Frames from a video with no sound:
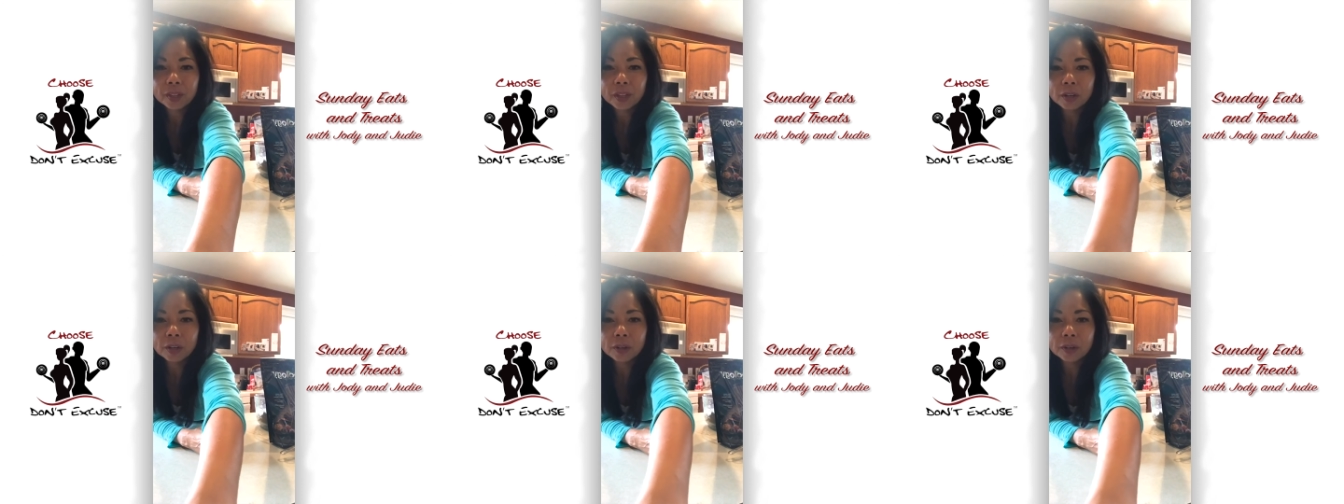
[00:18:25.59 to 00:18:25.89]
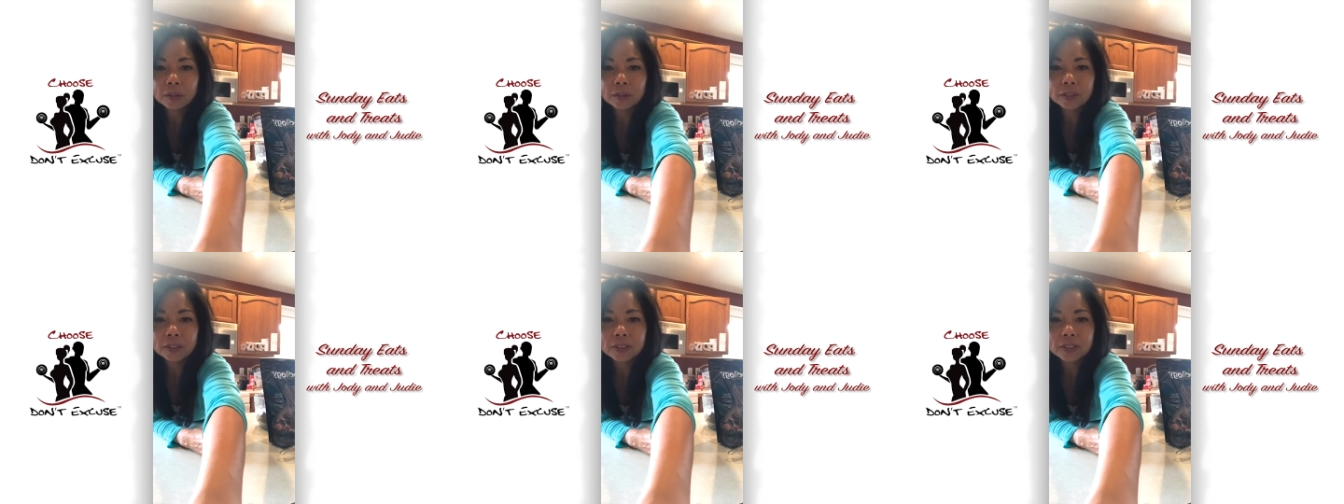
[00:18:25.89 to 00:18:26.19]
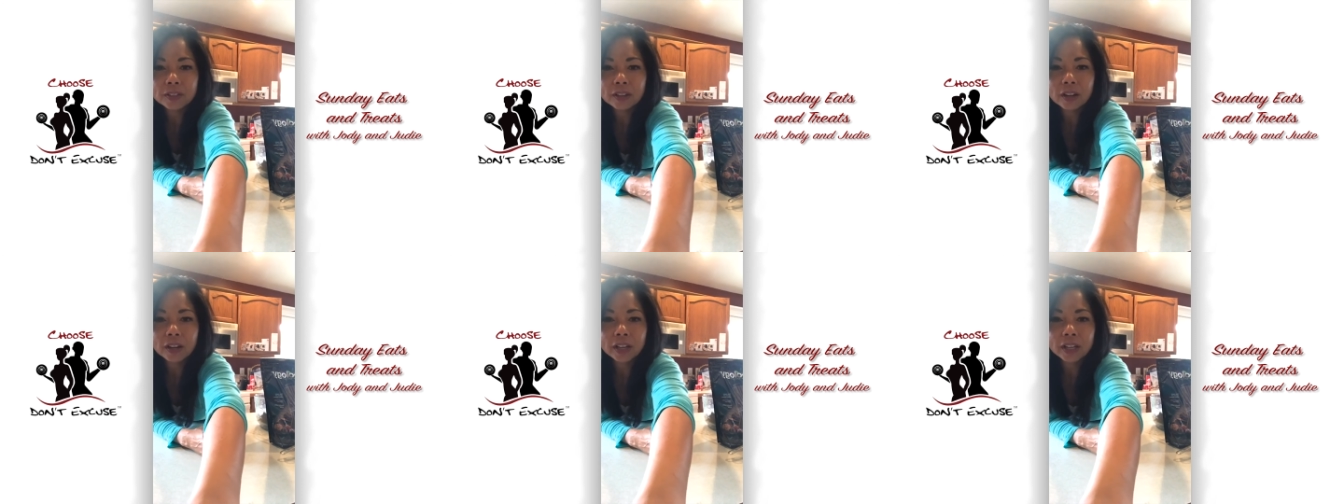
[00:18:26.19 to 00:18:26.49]
Oh,
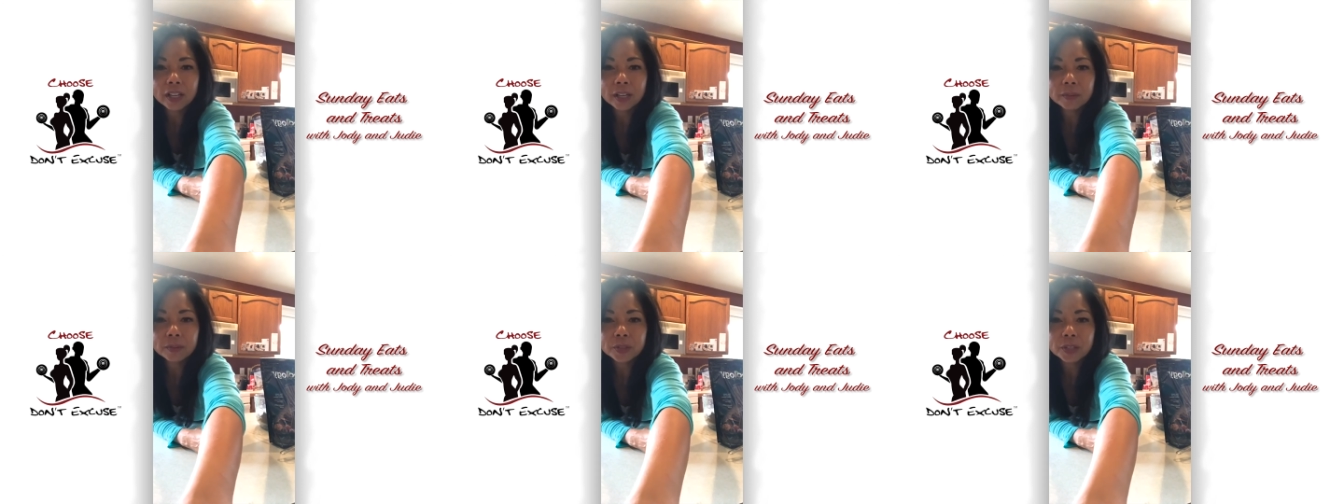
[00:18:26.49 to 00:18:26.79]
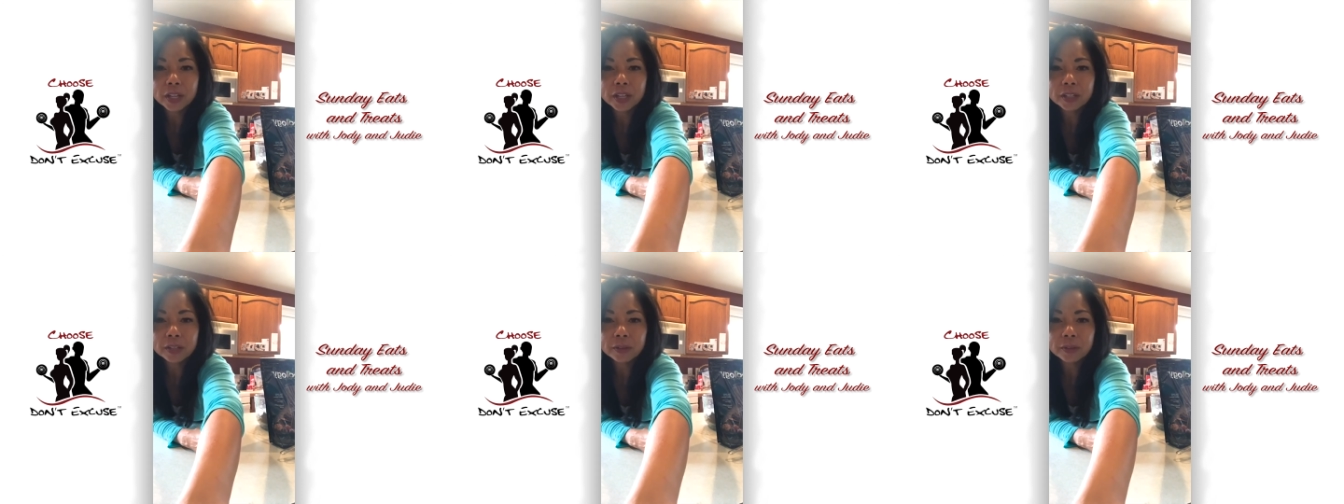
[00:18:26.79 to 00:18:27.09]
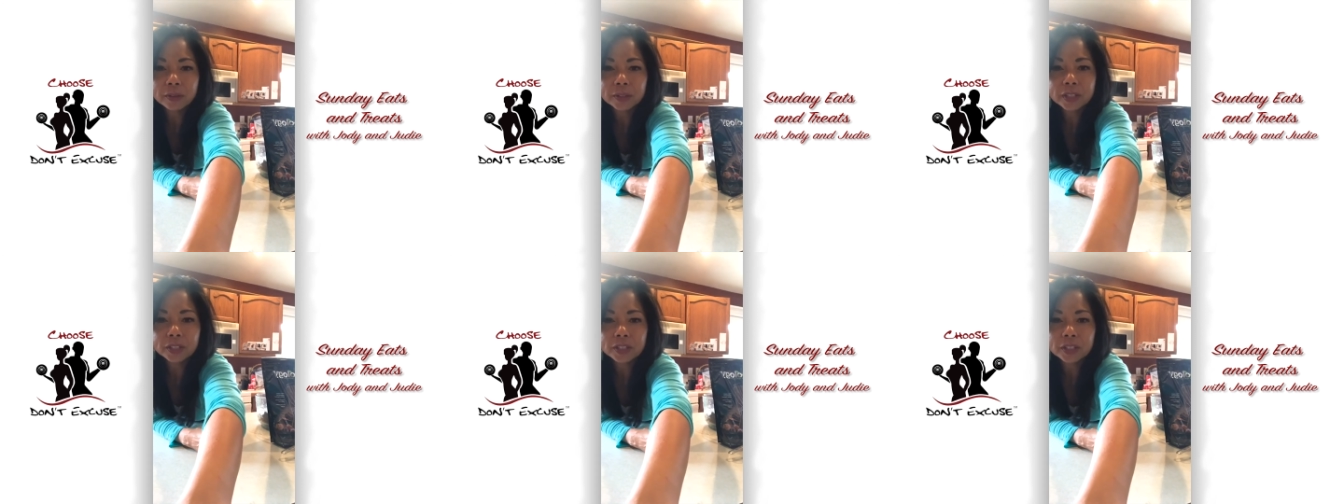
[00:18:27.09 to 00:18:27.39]
sorry. I'm trying to
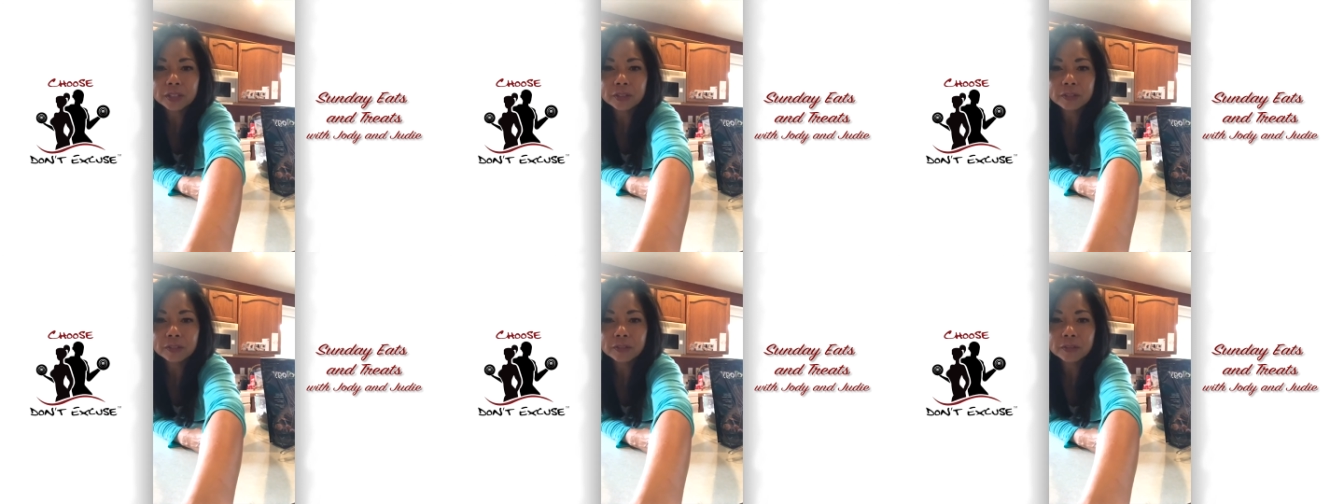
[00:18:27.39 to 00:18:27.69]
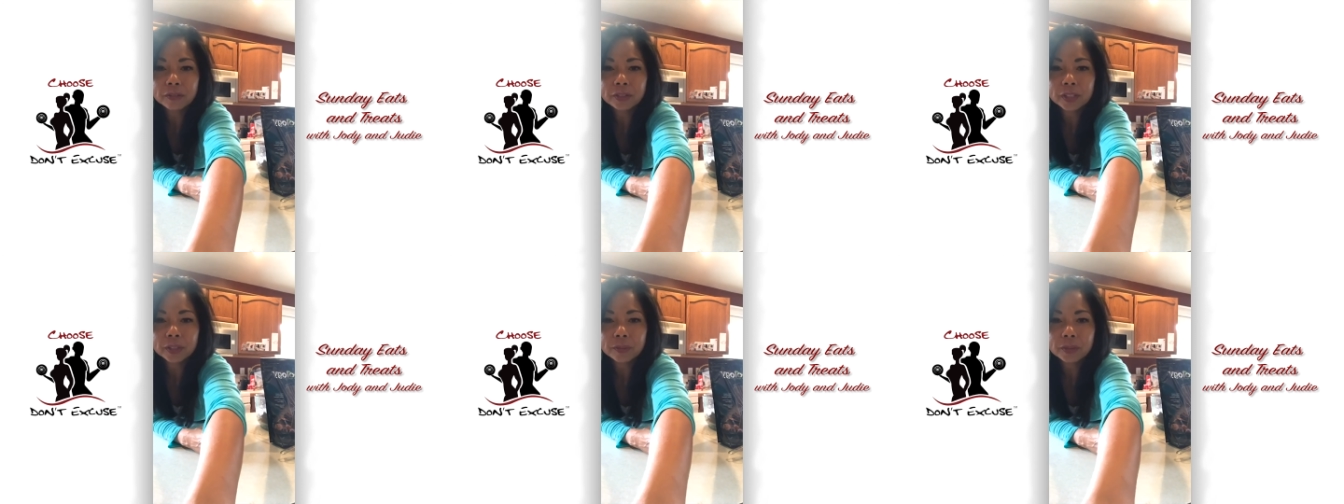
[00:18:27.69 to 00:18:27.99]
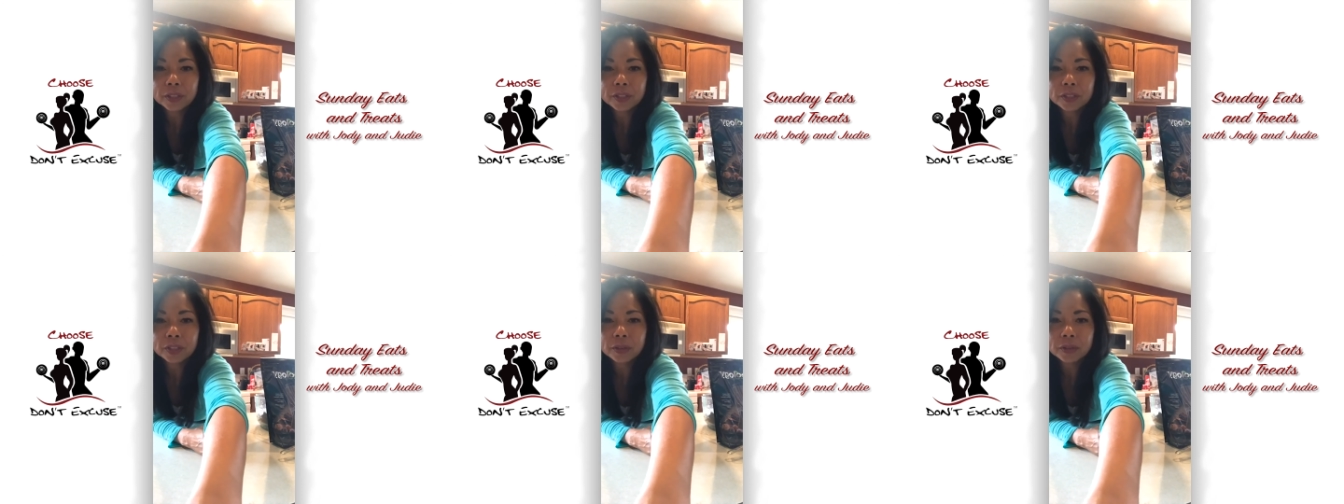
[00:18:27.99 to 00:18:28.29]
reach and read
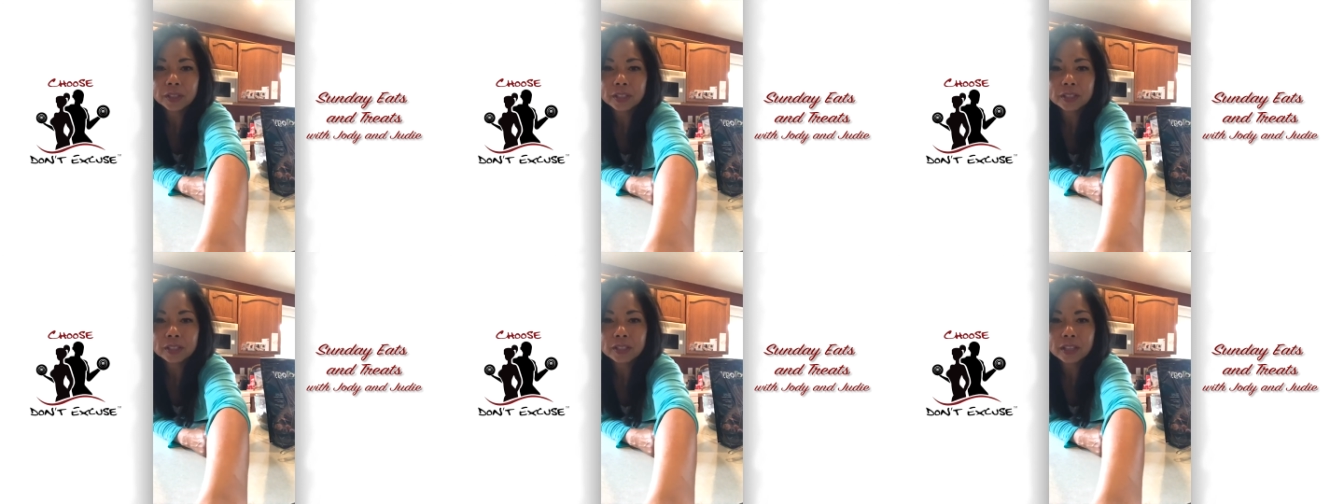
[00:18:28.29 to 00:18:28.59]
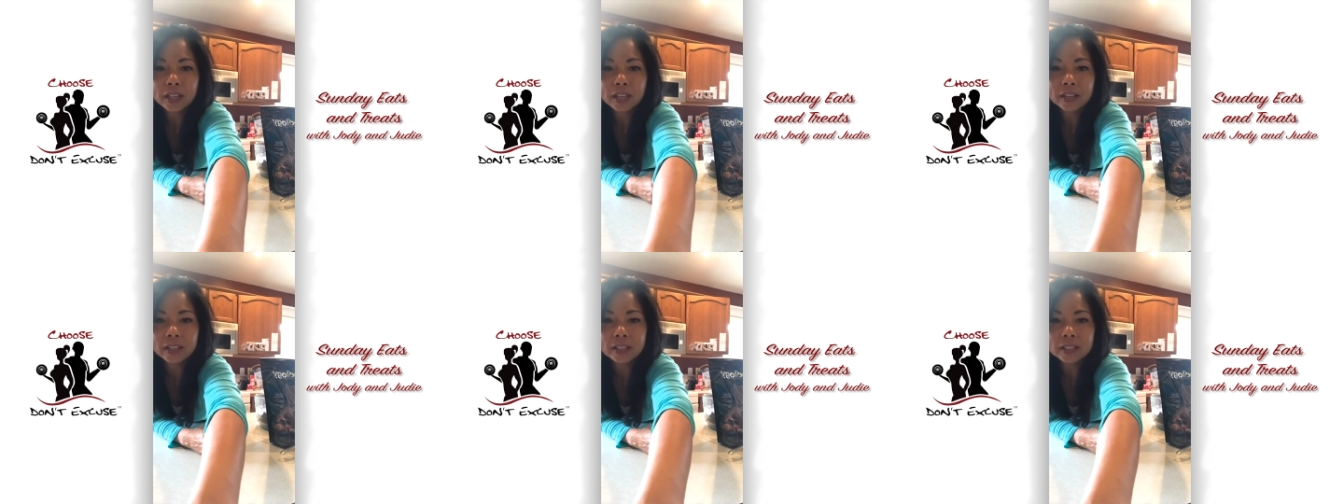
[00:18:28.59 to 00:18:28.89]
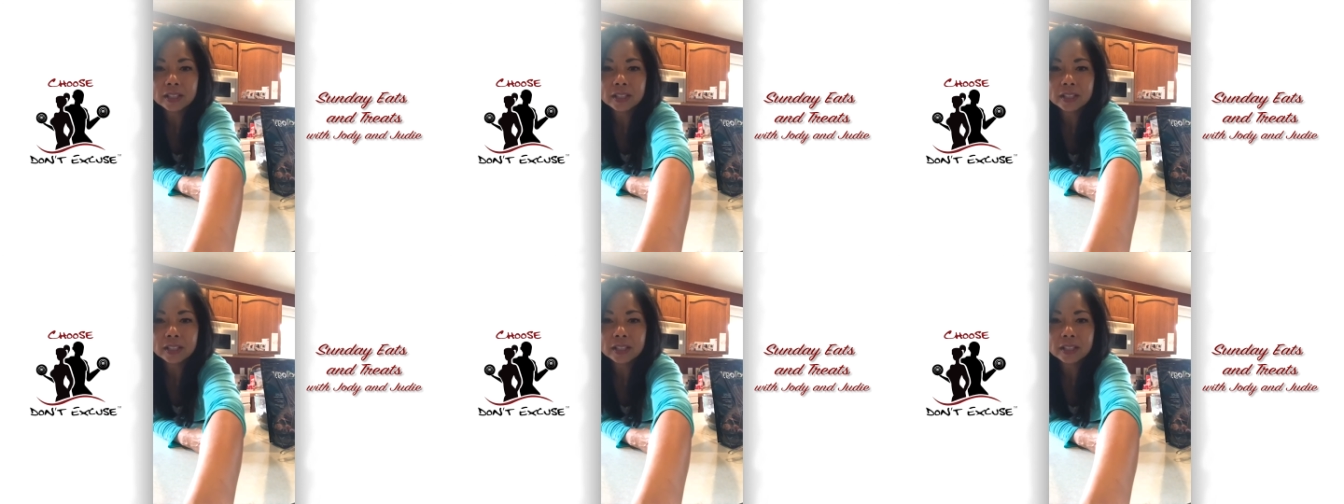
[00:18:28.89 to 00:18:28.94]
what Jody said.